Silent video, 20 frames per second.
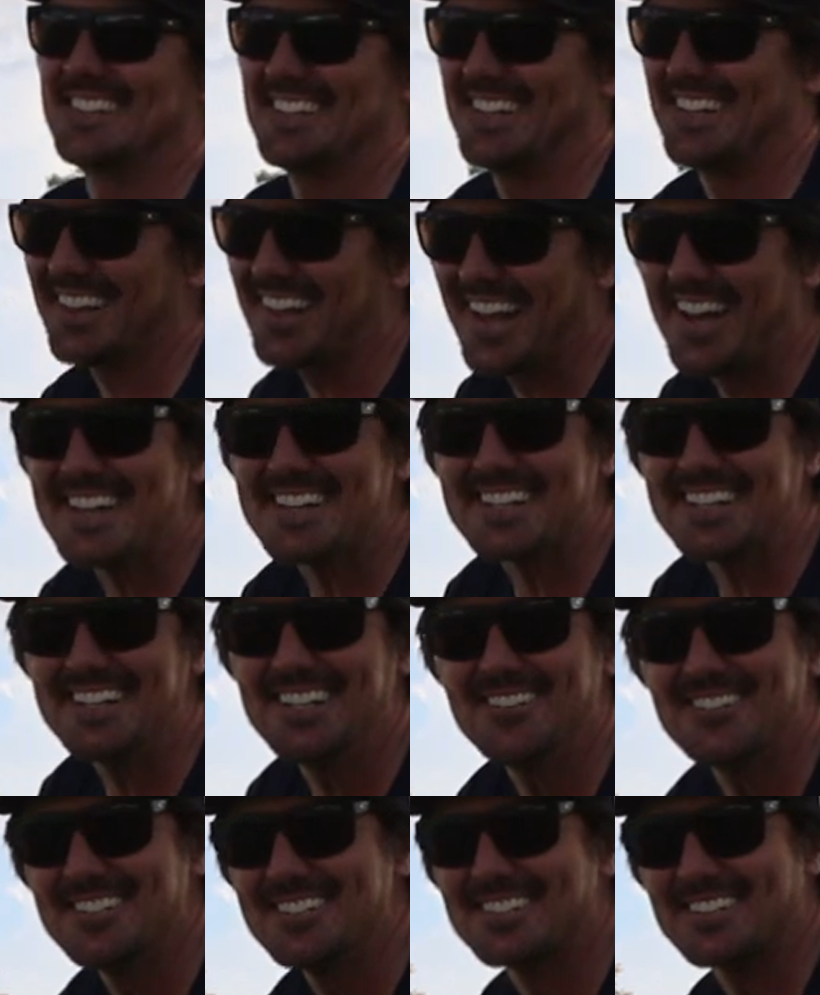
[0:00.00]
didn't like it.
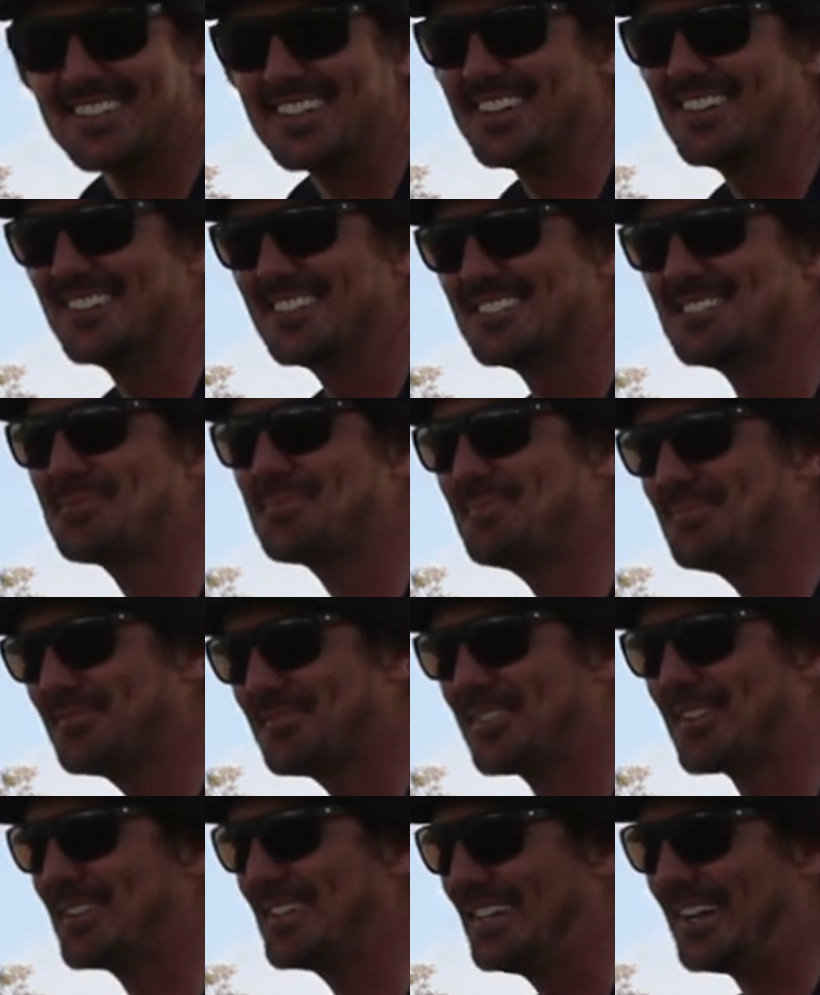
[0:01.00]
It was, you know,
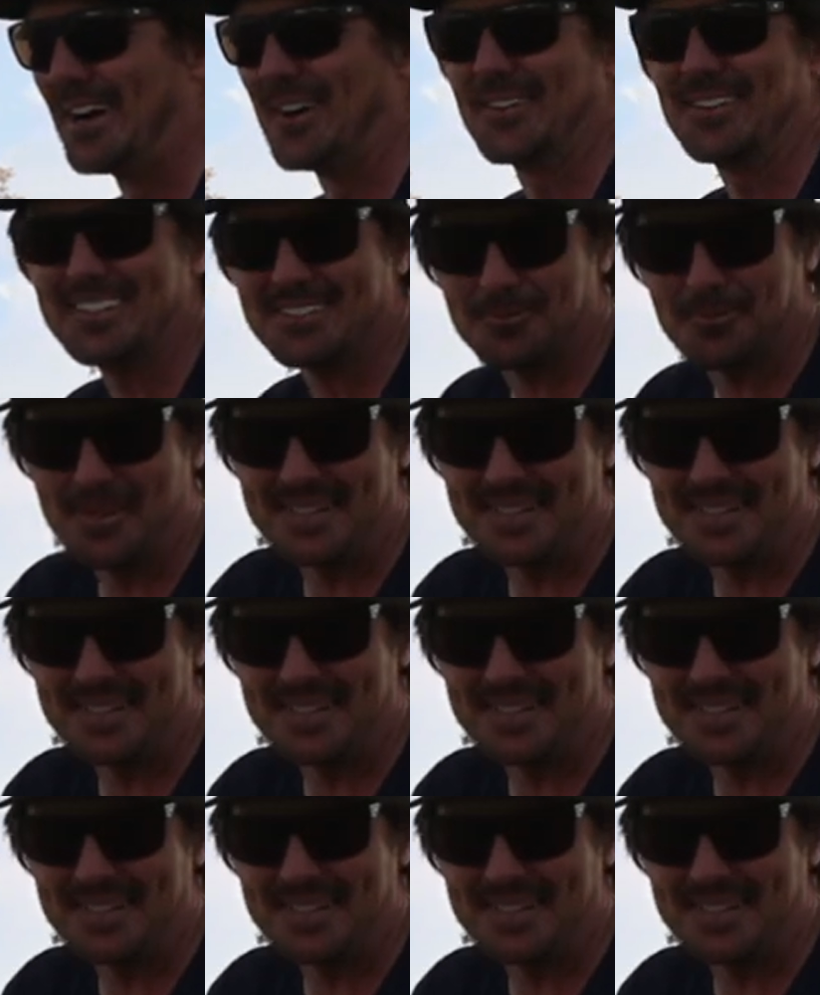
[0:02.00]
it's